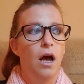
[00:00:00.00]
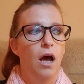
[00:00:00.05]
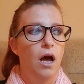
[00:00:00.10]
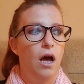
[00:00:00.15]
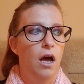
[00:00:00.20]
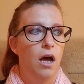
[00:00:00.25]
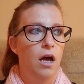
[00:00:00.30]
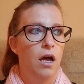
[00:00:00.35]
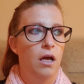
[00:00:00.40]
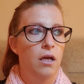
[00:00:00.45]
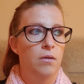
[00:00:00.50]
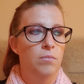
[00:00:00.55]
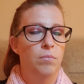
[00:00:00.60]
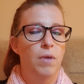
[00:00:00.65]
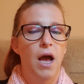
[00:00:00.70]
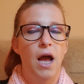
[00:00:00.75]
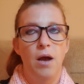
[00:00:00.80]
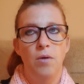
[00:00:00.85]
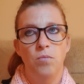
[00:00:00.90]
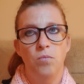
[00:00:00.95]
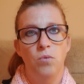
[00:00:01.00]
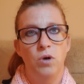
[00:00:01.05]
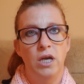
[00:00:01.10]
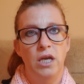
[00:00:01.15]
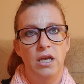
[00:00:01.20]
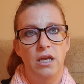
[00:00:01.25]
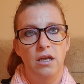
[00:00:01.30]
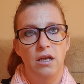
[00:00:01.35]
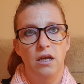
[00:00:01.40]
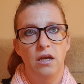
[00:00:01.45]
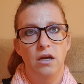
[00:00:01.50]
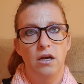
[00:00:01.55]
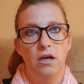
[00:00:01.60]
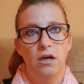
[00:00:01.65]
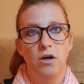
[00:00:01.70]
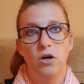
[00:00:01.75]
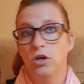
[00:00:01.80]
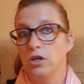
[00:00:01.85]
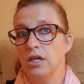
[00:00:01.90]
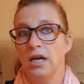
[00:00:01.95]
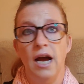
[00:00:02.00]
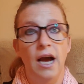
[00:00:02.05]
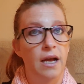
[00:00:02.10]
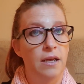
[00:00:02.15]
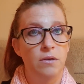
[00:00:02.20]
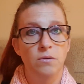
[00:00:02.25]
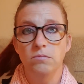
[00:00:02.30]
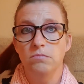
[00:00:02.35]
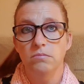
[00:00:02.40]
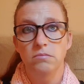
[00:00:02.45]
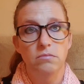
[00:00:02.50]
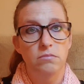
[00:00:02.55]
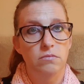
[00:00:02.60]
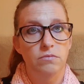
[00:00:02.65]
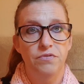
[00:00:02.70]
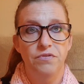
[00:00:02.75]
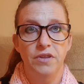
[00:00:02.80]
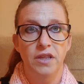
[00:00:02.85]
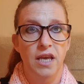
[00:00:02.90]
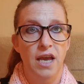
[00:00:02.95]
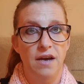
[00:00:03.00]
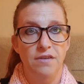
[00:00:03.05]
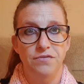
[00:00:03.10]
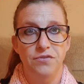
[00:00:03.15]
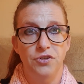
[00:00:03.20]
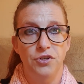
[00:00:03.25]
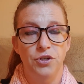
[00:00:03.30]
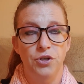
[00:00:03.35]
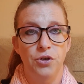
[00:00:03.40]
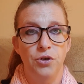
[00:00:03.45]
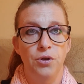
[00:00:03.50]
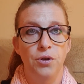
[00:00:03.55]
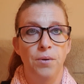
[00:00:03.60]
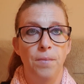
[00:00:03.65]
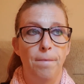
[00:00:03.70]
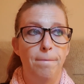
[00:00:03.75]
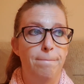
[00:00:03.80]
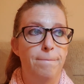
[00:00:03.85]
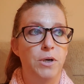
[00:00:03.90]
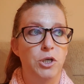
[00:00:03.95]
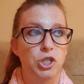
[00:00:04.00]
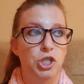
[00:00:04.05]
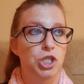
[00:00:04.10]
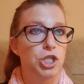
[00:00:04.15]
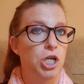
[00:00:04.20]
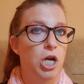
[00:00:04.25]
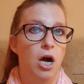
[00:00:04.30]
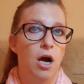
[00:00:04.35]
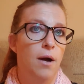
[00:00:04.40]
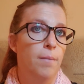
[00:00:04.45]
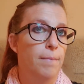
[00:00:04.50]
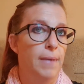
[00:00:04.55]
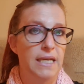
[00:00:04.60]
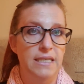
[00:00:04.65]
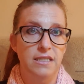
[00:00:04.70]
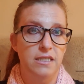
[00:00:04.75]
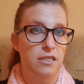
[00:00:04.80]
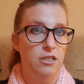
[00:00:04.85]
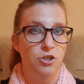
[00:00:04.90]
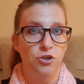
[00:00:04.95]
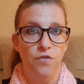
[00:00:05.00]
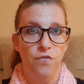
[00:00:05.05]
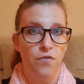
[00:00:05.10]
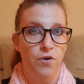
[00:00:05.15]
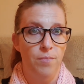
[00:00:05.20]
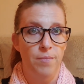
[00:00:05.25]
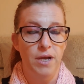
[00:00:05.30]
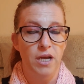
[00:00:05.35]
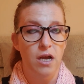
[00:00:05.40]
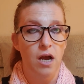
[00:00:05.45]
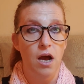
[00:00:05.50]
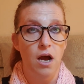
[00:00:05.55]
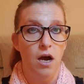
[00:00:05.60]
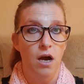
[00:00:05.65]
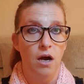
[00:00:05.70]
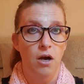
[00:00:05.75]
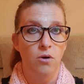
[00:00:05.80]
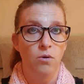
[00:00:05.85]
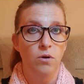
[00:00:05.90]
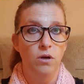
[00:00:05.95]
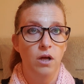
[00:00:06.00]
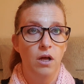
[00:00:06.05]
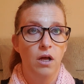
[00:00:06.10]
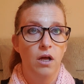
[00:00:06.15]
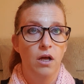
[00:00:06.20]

and we hung out for the afternoon, but she got a message from a girl